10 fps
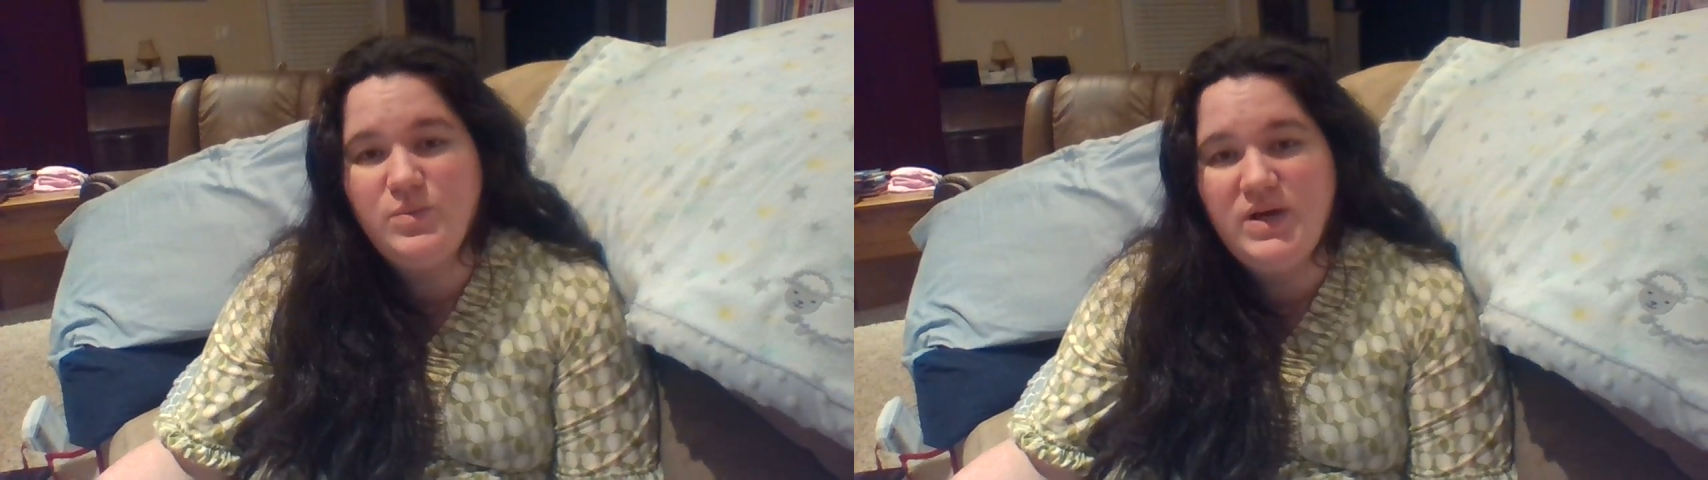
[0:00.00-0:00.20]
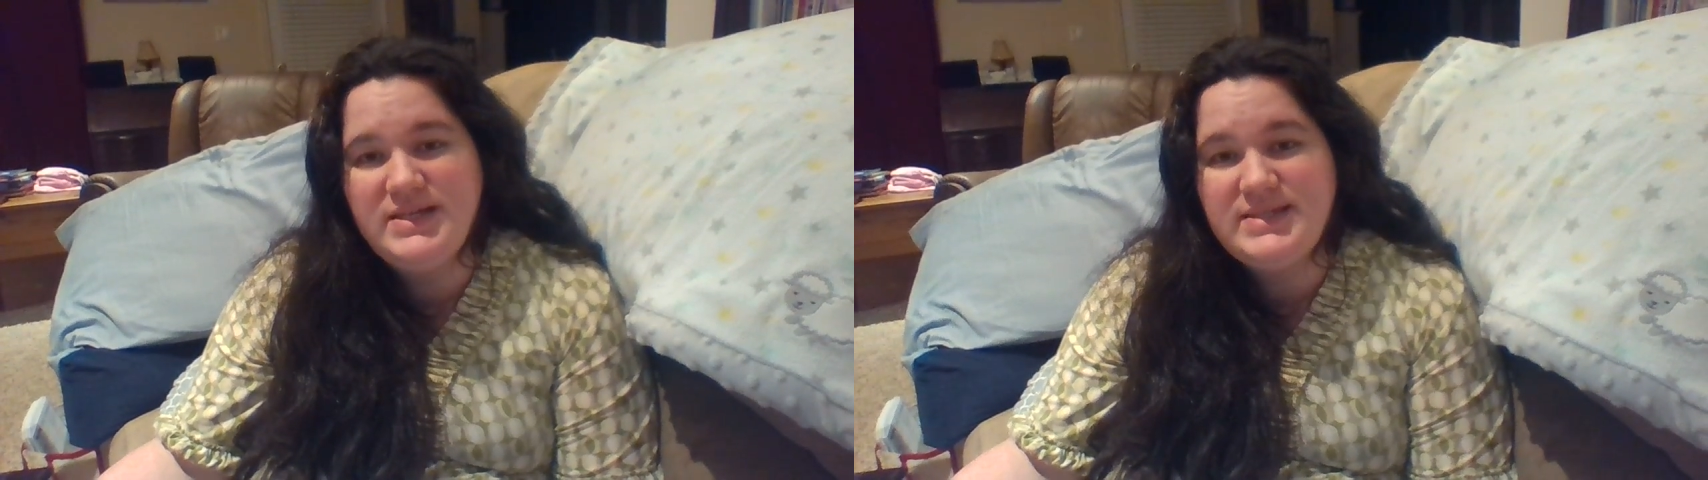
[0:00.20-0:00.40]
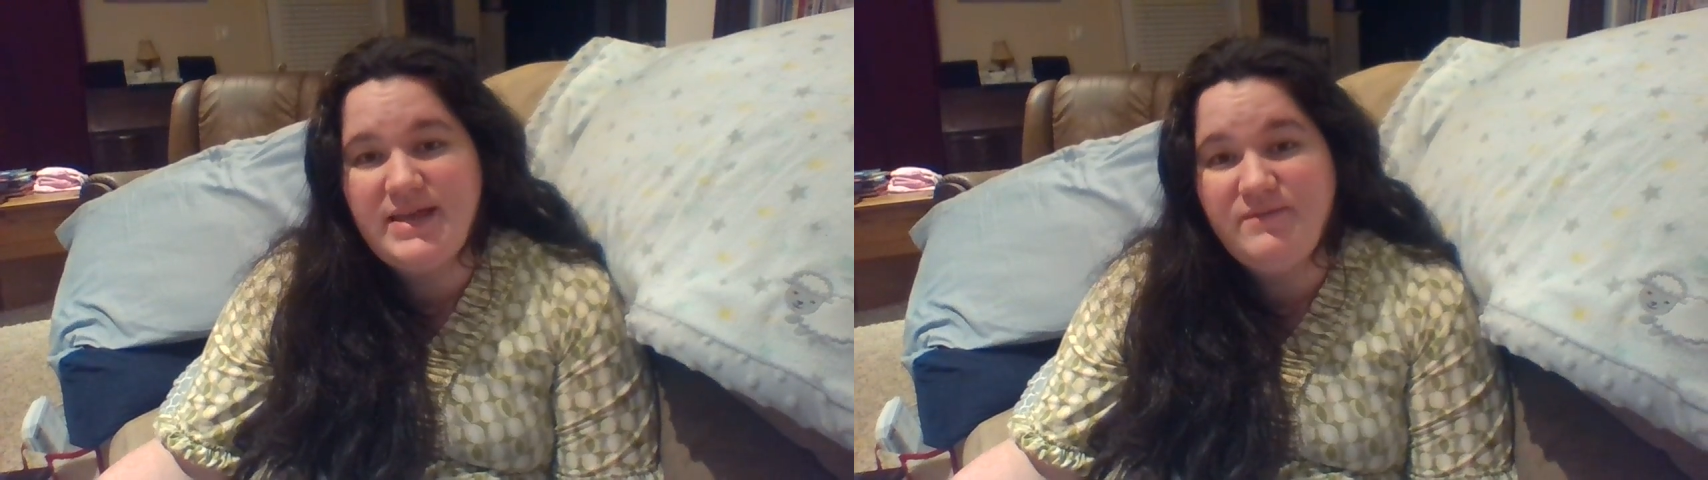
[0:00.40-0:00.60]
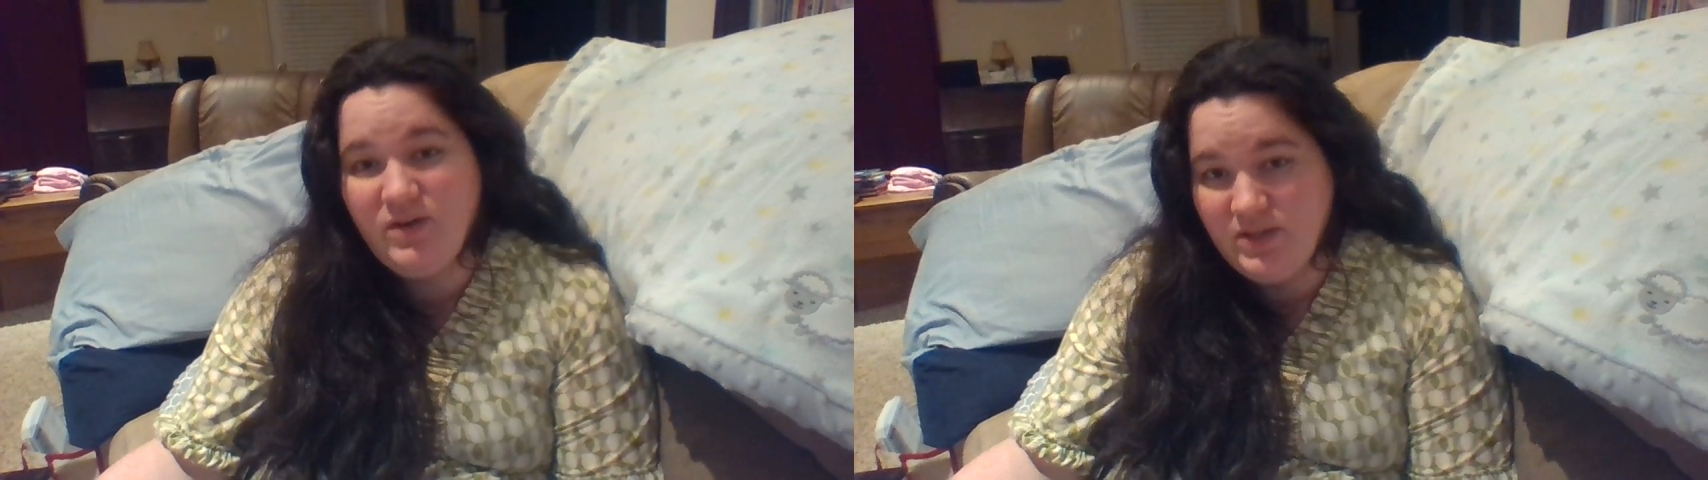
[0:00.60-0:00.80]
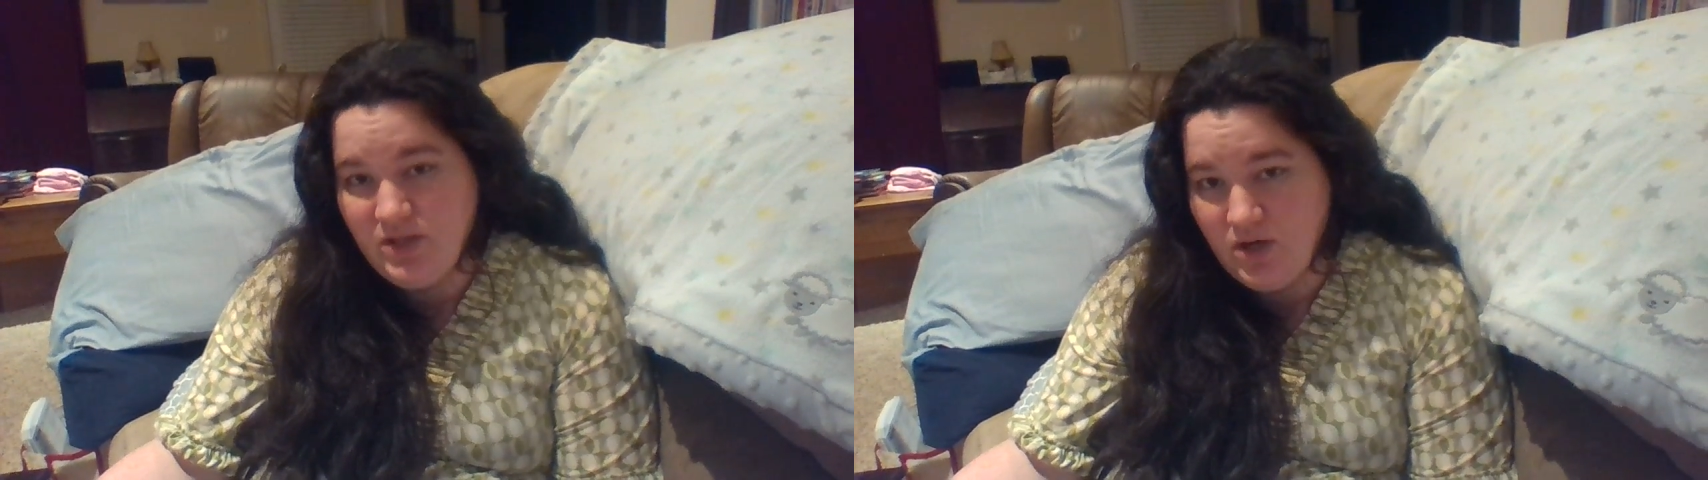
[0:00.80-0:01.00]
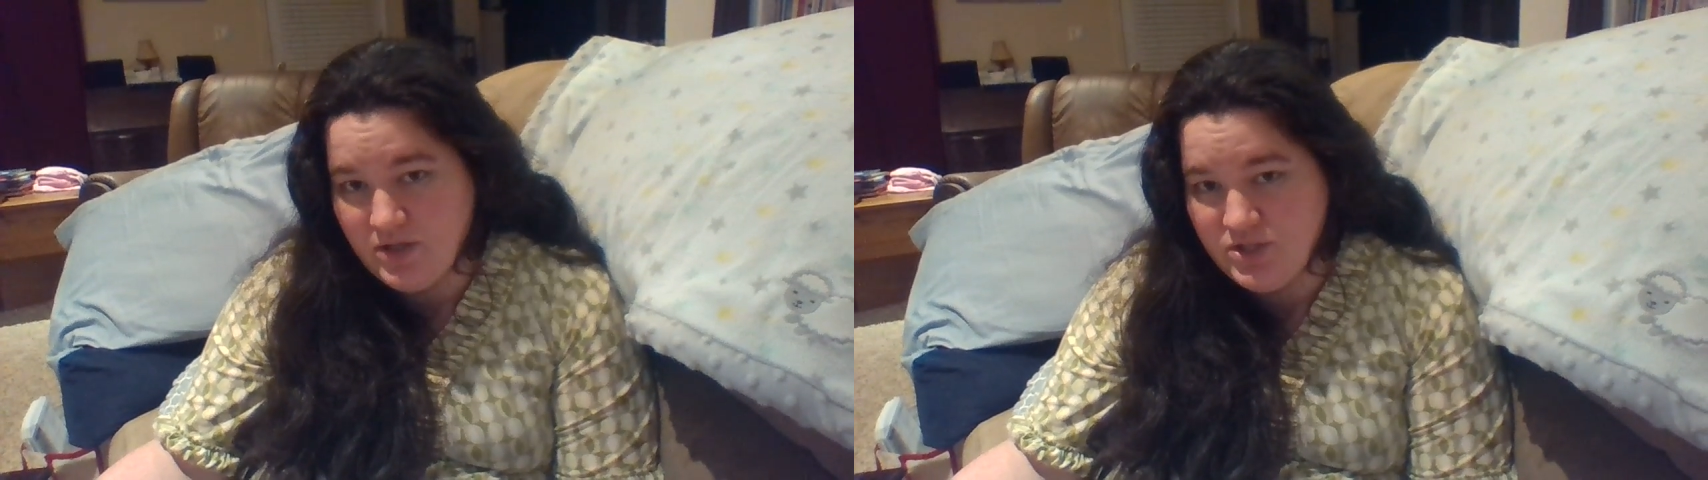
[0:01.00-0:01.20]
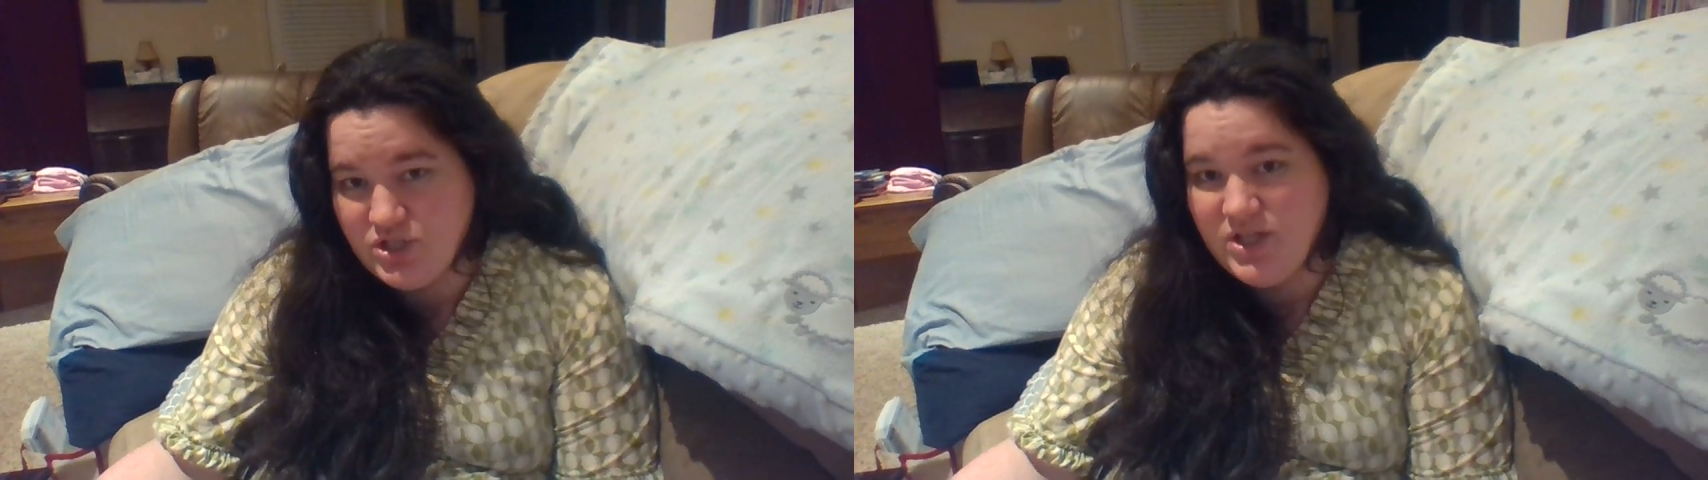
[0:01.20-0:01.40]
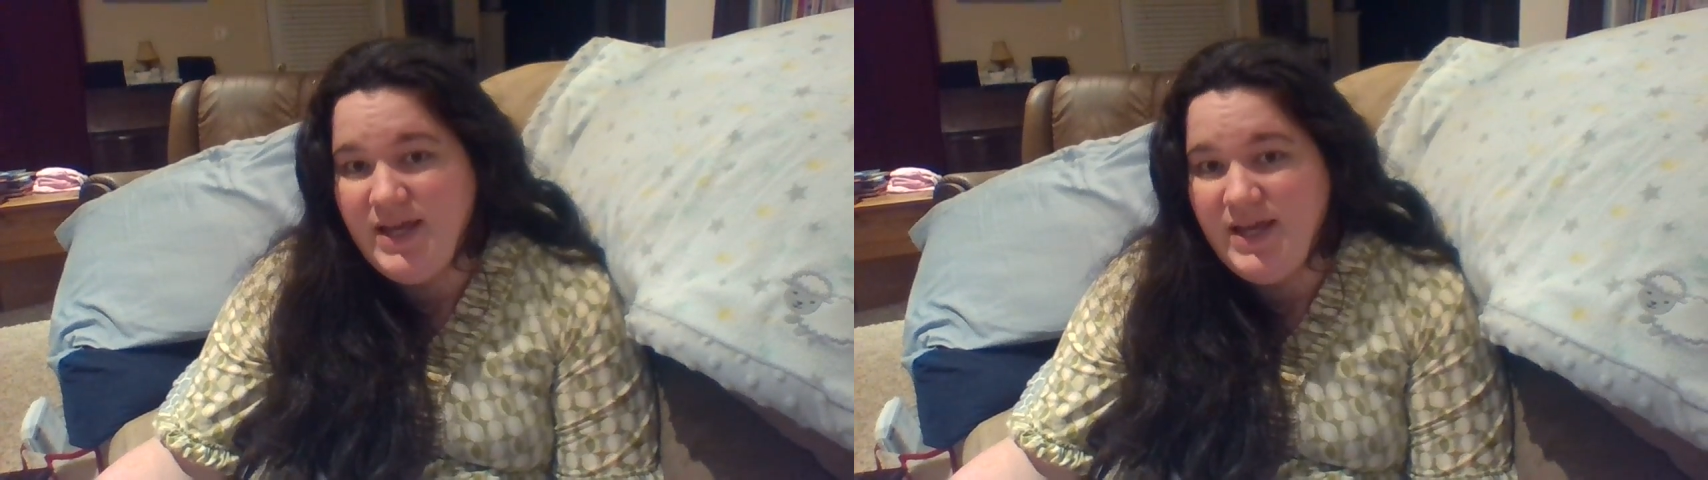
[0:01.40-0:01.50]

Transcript: was a very large